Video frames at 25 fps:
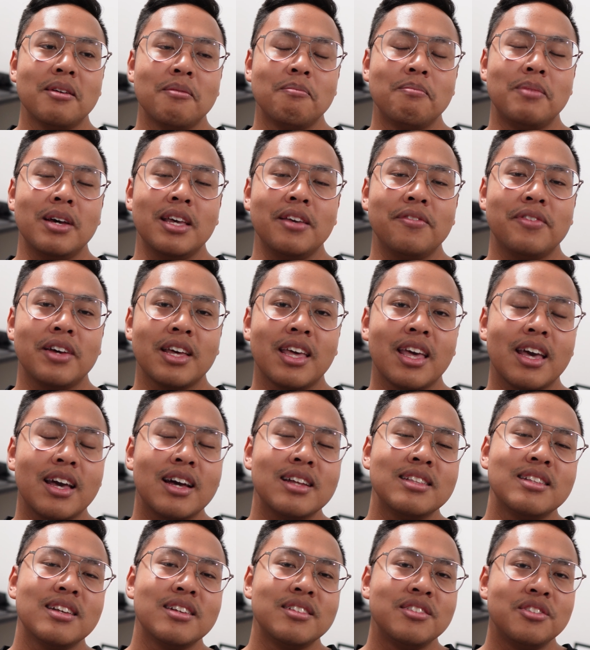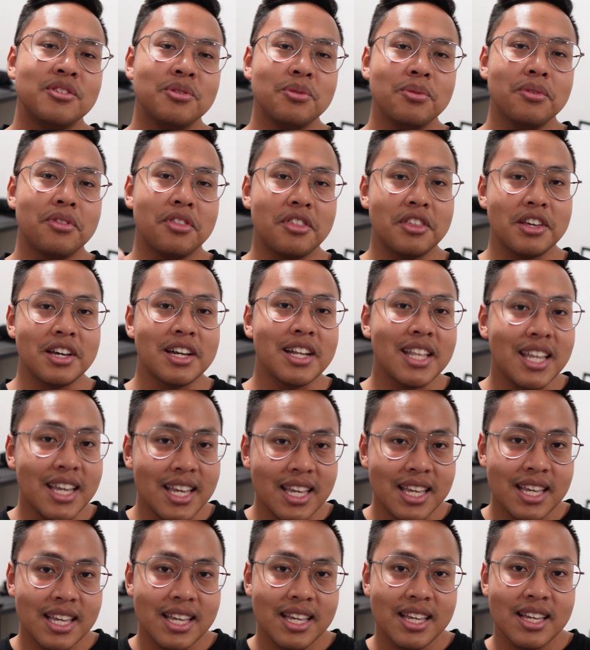But if I get under
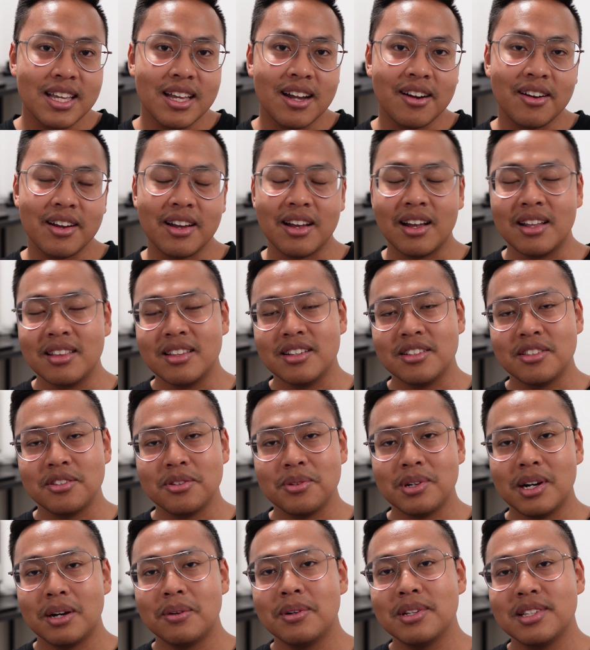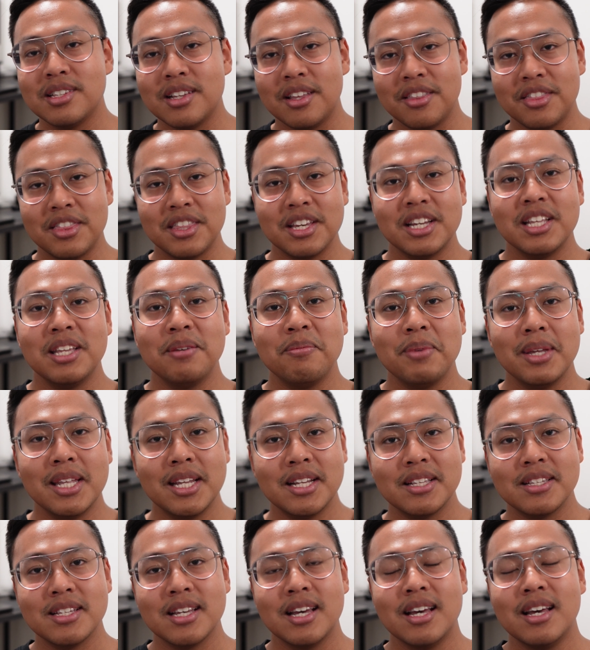2:30, all right, under 2 hours and 30
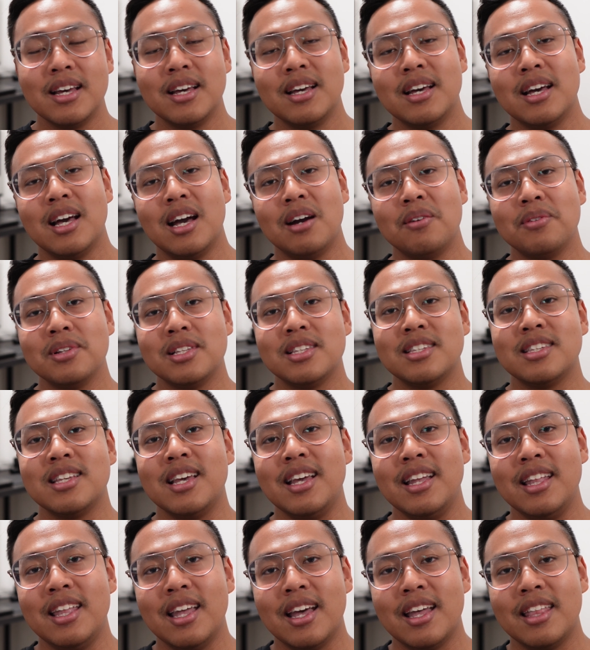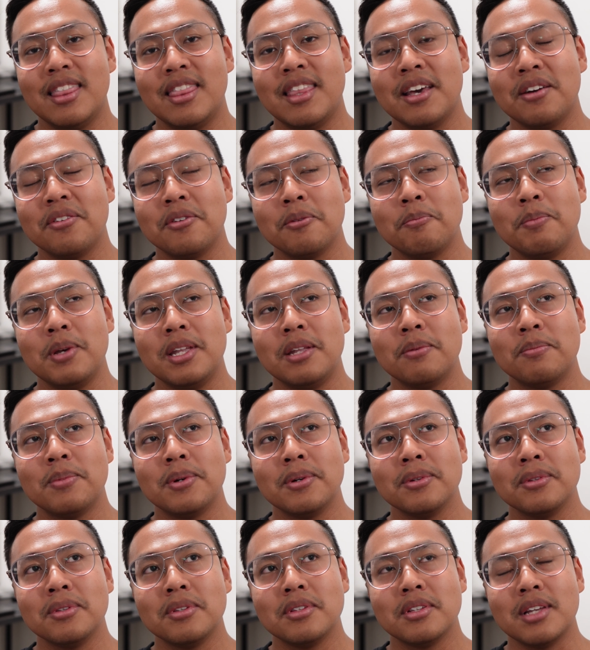minutes, I would say that that would be the
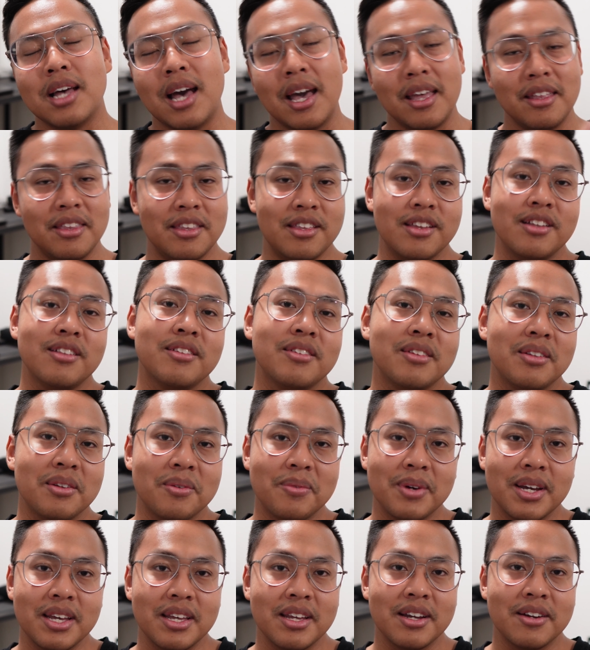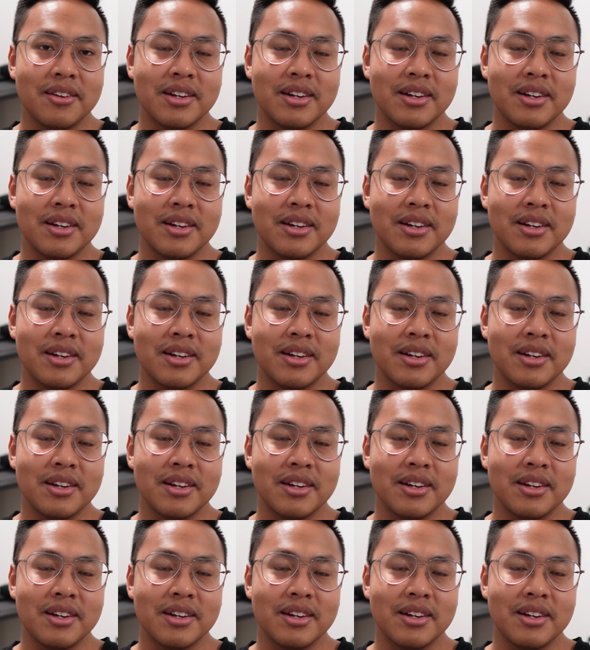most ideal in a way.